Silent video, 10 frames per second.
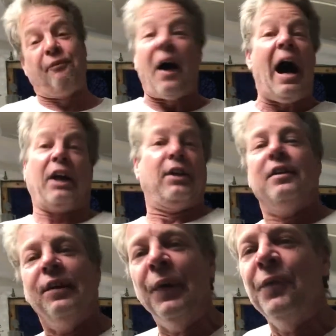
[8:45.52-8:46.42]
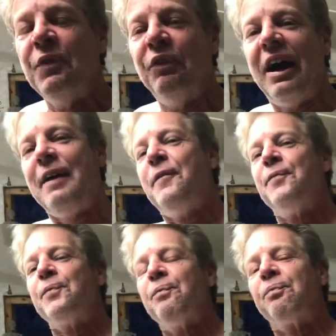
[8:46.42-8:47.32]
fuck, right?
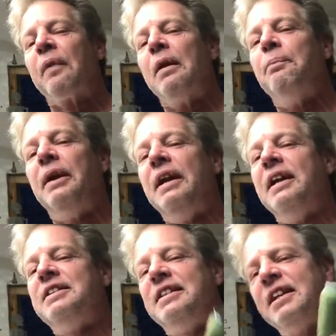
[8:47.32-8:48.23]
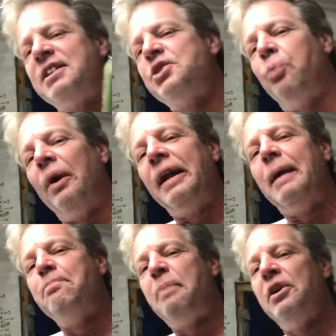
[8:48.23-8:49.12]
But this is one of
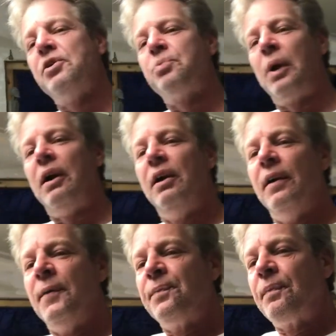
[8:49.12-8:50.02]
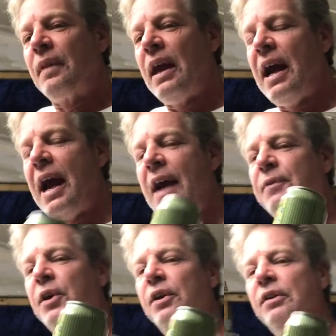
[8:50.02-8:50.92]
them beers where
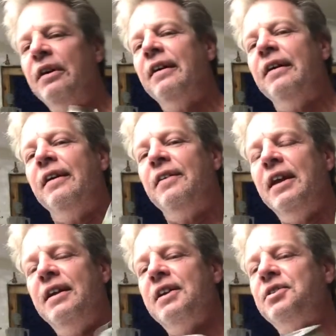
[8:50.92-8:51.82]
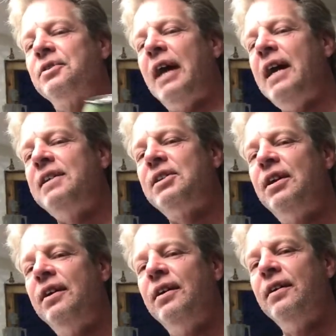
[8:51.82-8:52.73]
after the initial
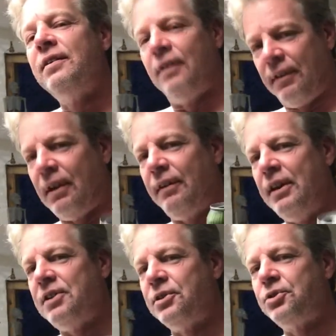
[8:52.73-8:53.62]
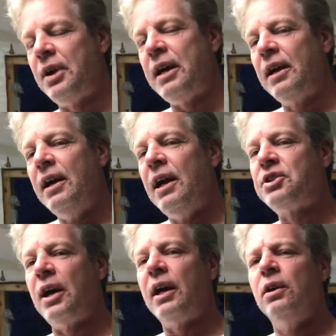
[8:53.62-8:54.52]
taste, the initial drink,
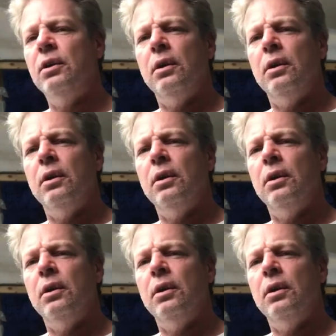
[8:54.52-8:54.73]
it's like,